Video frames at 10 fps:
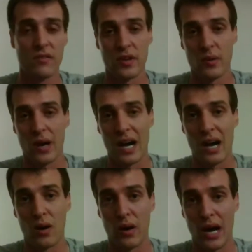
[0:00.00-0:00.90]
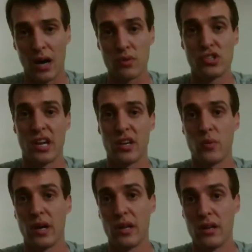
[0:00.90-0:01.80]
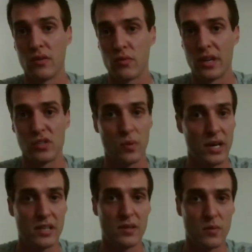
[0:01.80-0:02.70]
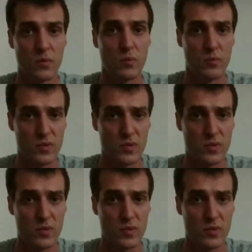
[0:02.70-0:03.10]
the interview how genuine Reggie White